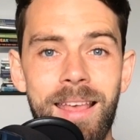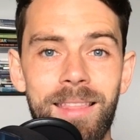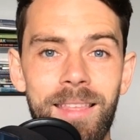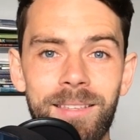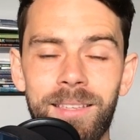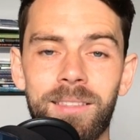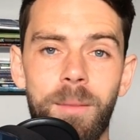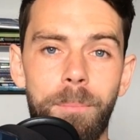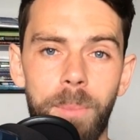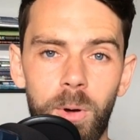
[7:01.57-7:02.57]
This is
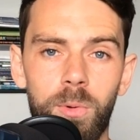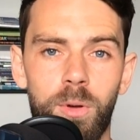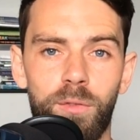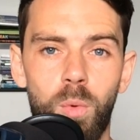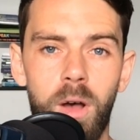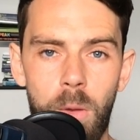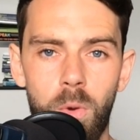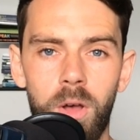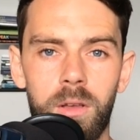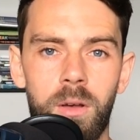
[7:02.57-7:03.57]
the bulk of what I
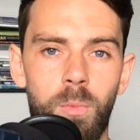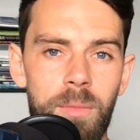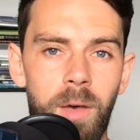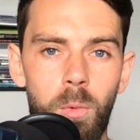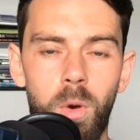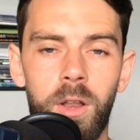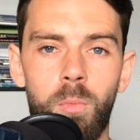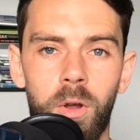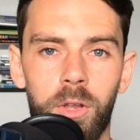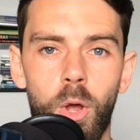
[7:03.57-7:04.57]
work on with my
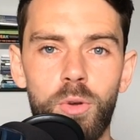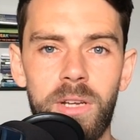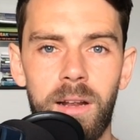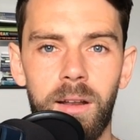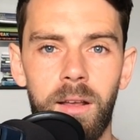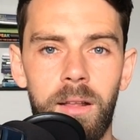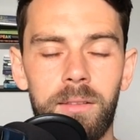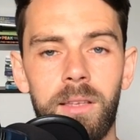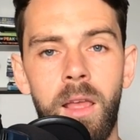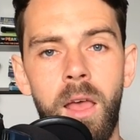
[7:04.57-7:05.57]
one-on-one coaching
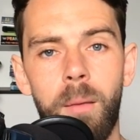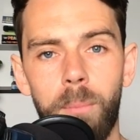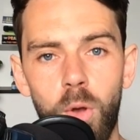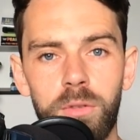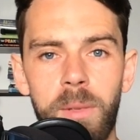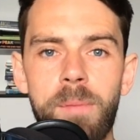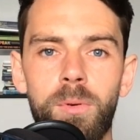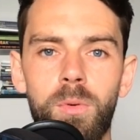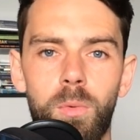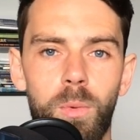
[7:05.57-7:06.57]
clients. Most
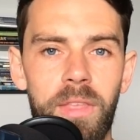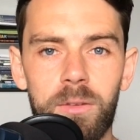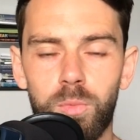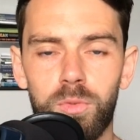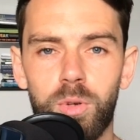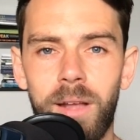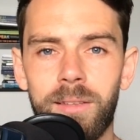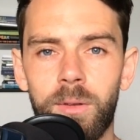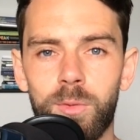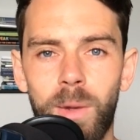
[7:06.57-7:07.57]
people, when they try
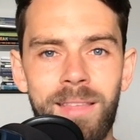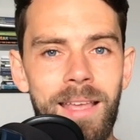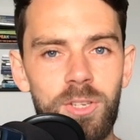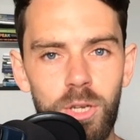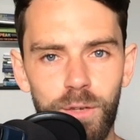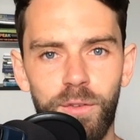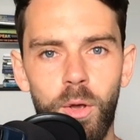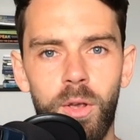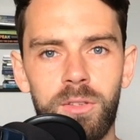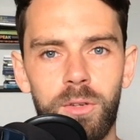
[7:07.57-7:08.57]
to lose weight, they just
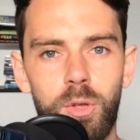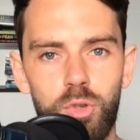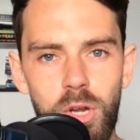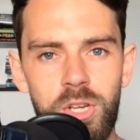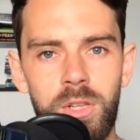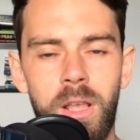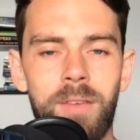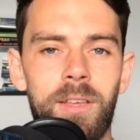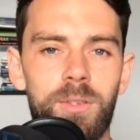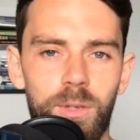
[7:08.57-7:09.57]
focus on nutrition,
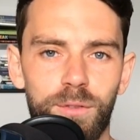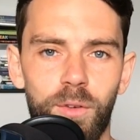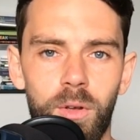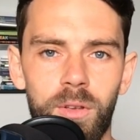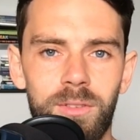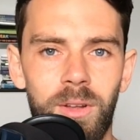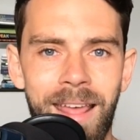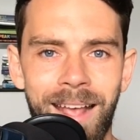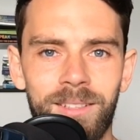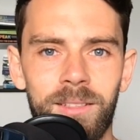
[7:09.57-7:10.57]
they just focus on
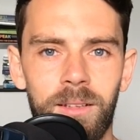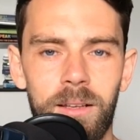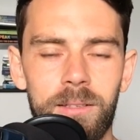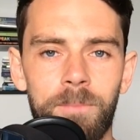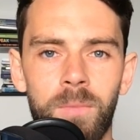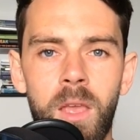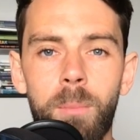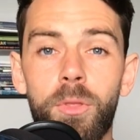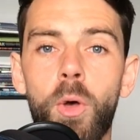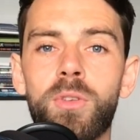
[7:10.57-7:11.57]
exercise.
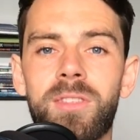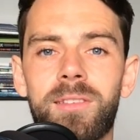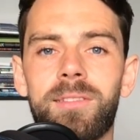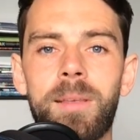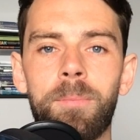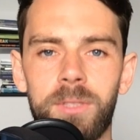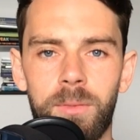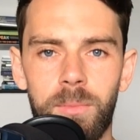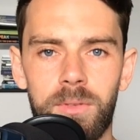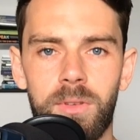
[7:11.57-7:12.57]
But those are the
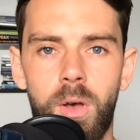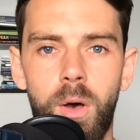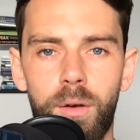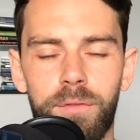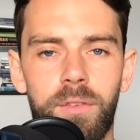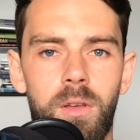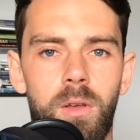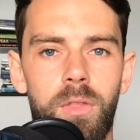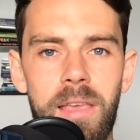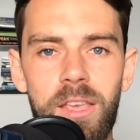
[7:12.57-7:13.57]
symptoms of
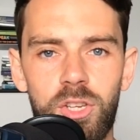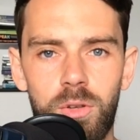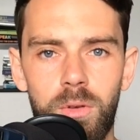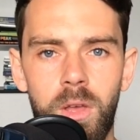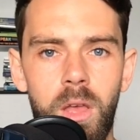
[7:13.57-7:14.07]
the issue.